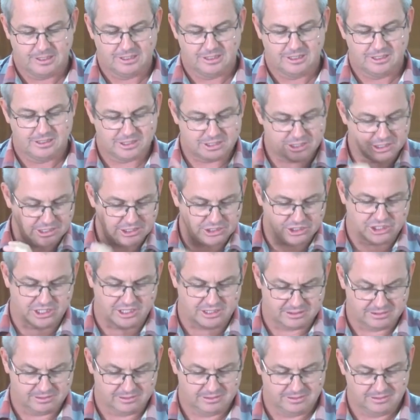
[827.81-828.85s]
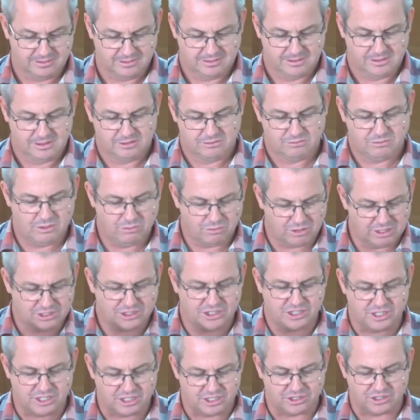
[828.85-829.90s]
Teacher, we want
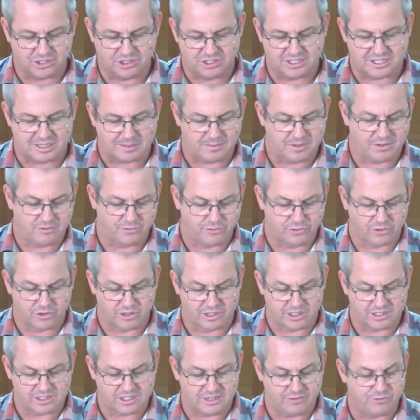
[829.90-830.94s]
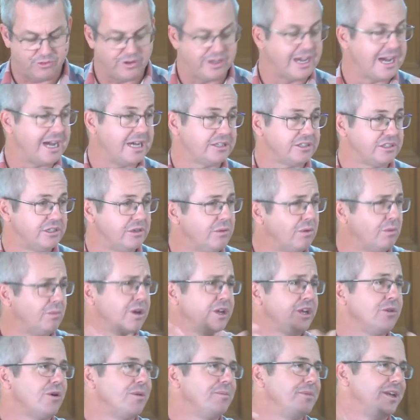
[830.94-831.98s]
you to do something for us. If we ask you, well, what do
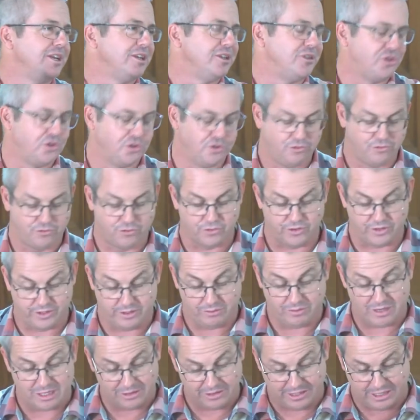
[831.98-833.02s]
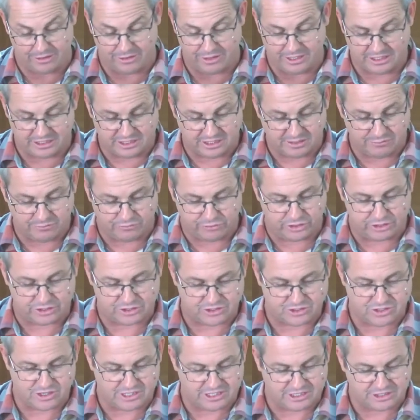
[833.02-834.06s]
you want me to do for you? Well, there it is in verse
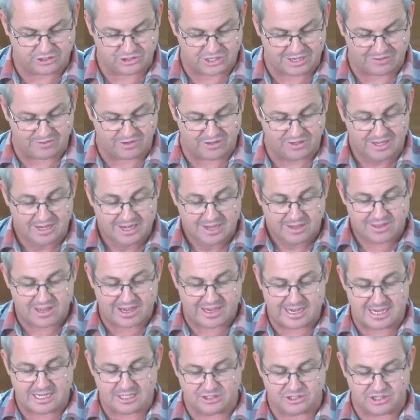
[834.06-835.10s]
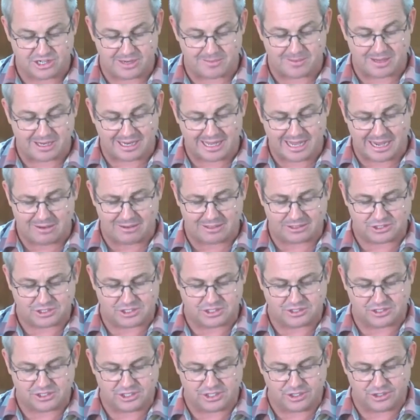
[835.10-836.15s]
37. They answered him, allow us to
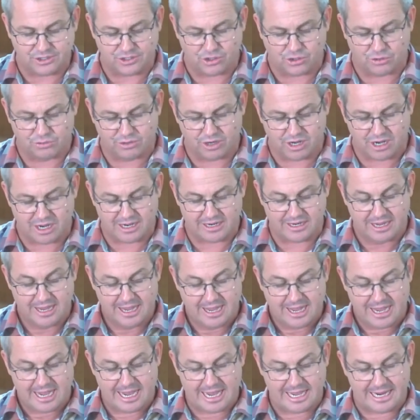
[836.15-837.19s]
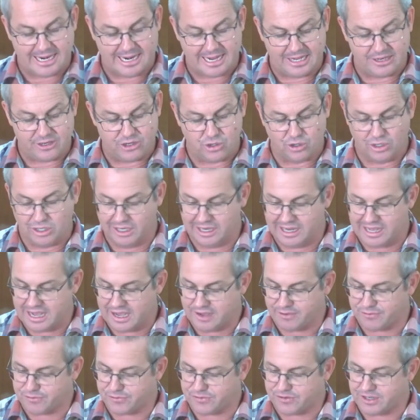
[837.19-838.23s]
sit at your right and at your
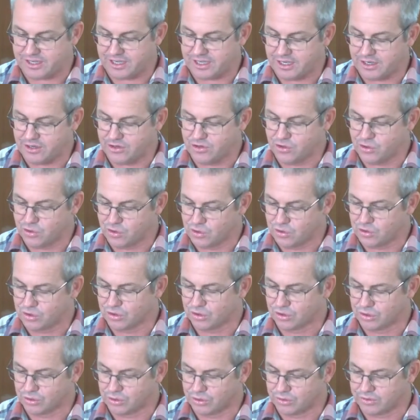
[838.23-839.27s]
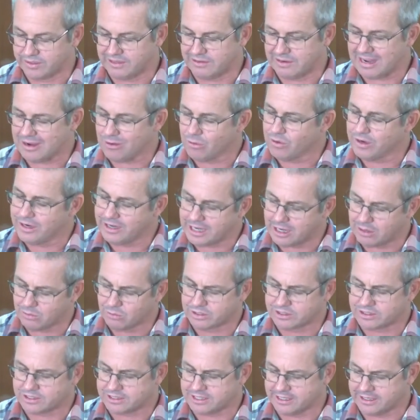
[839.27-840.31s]
left in your glory. Now we know
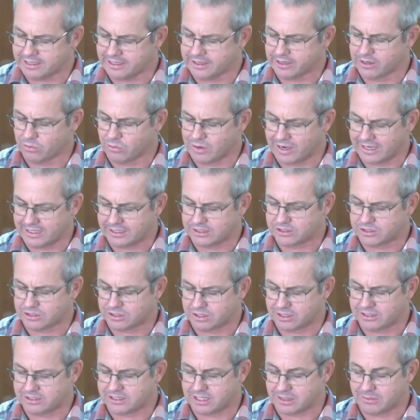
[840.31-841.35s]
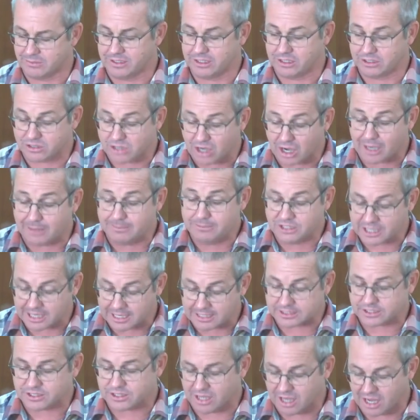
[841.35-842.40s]
what's ticking away inside, don't we? Because I'm
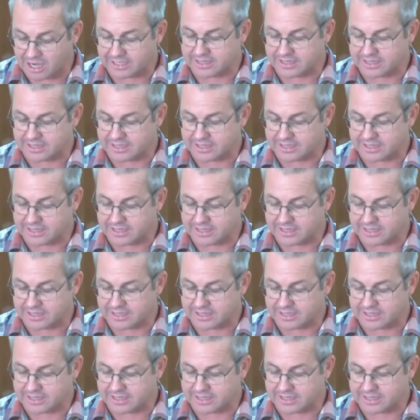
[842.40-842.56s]
just like